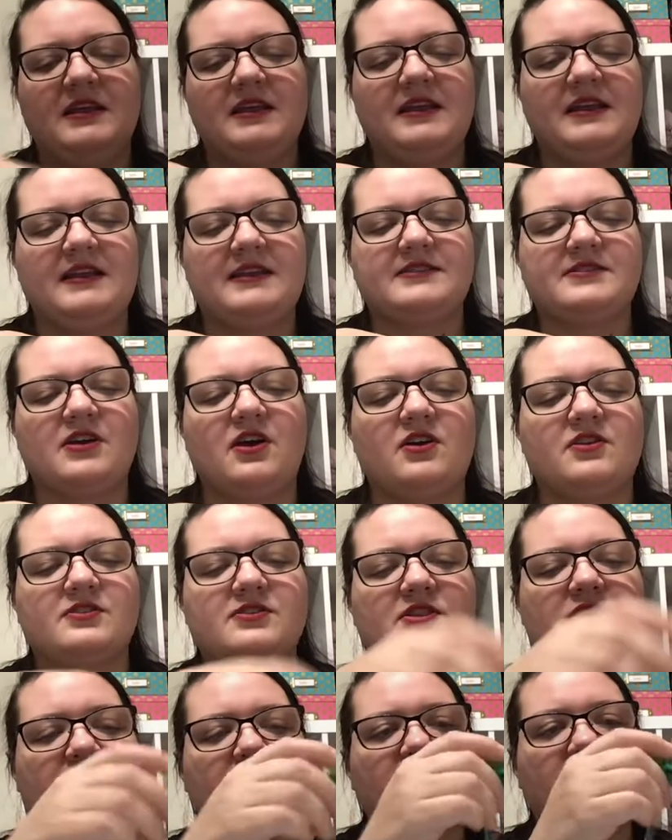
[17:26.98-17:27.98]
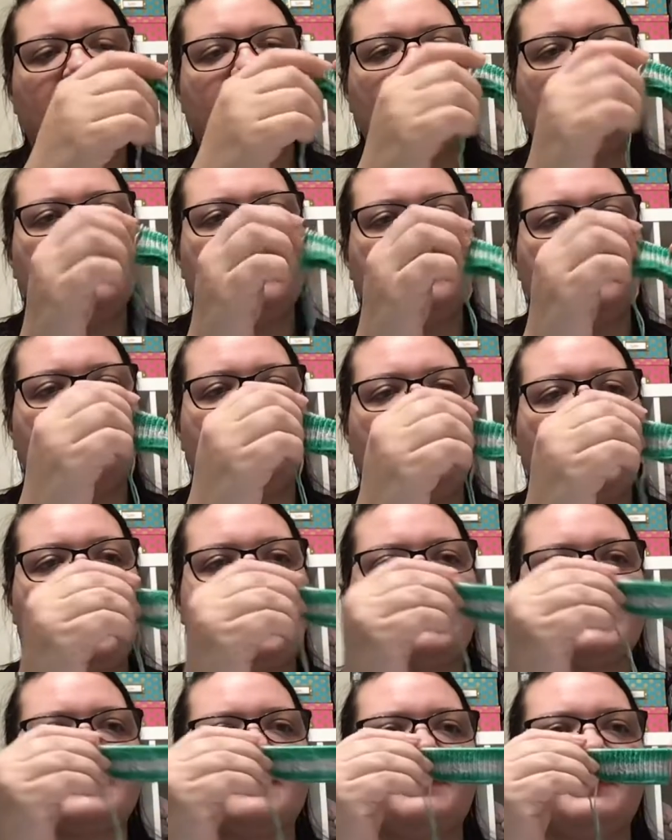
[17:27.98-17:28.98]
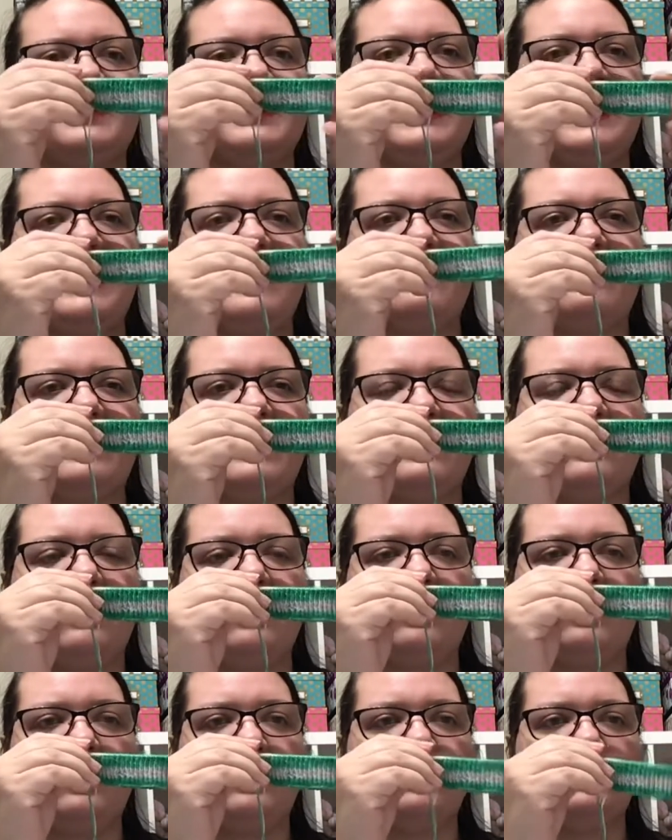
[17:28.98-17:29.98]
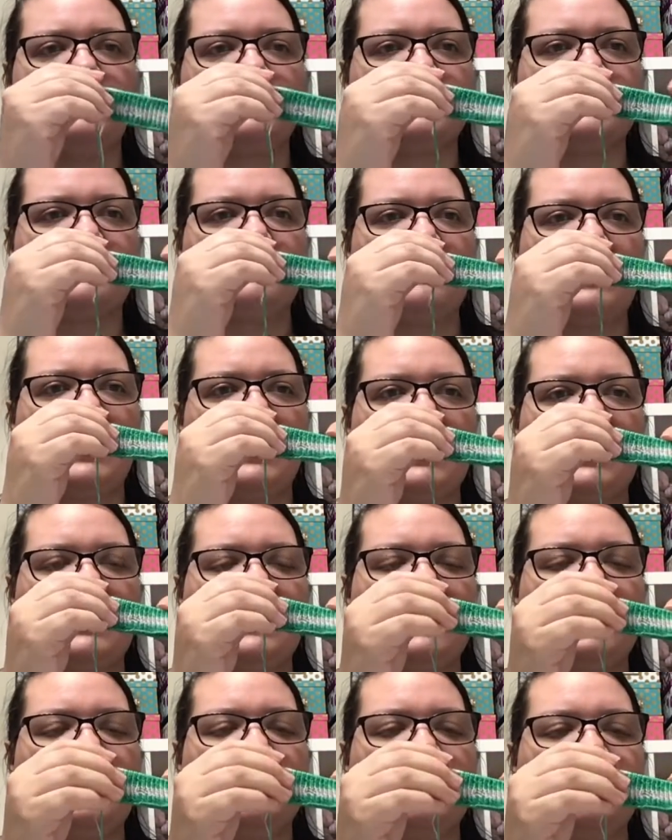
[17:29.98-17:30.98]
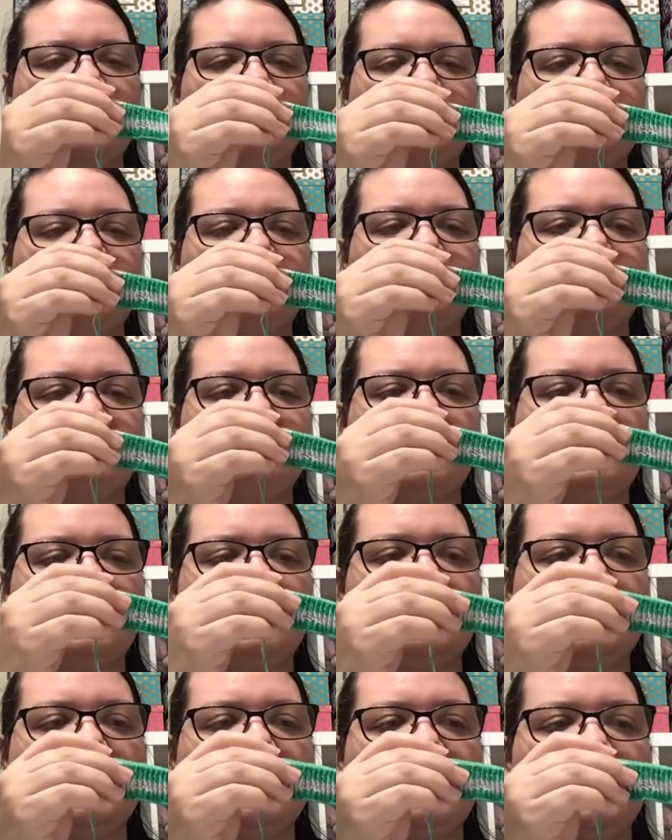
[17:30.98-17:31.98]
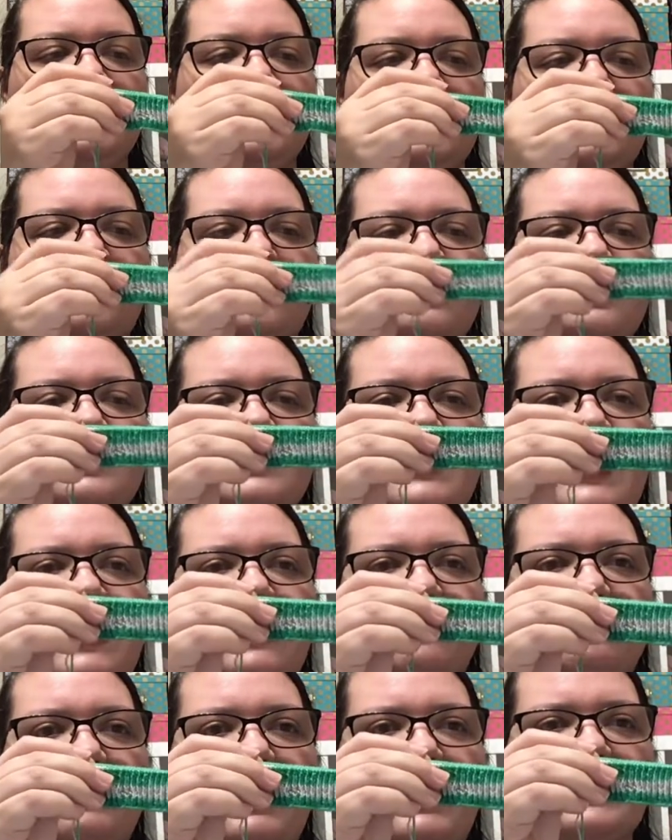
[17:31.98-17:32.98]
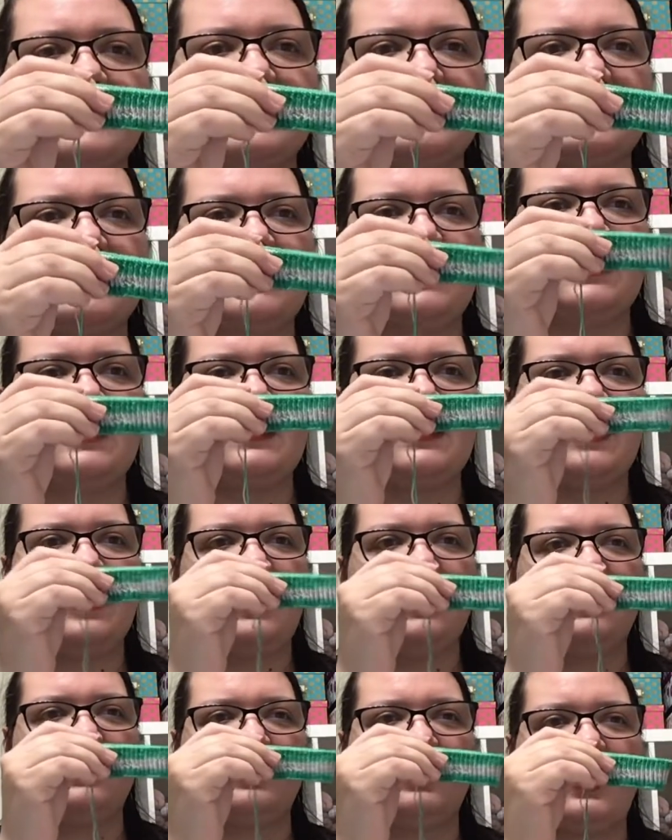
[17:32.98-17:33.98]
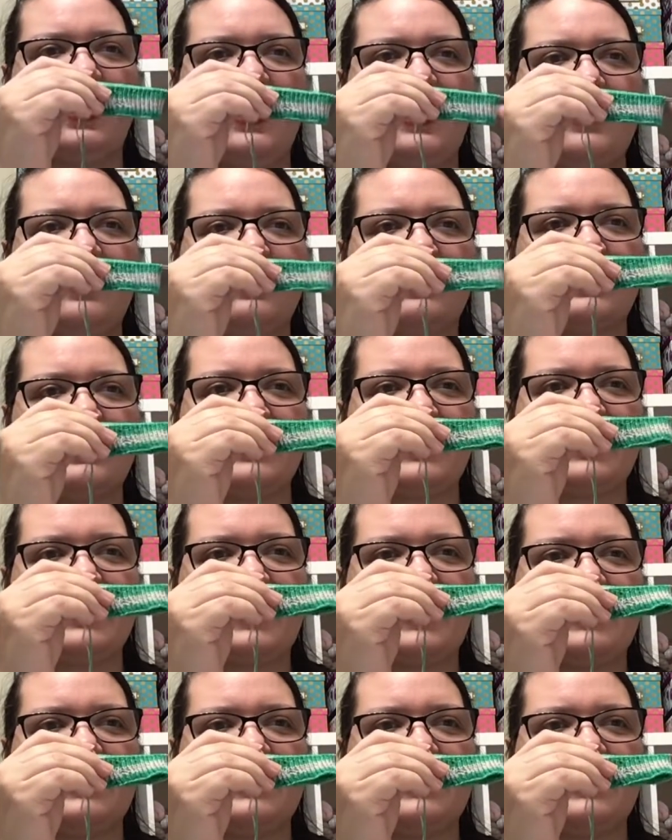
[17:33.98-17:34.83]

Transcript: it's also possibly how I hold my the needles. I rest a lot, or like I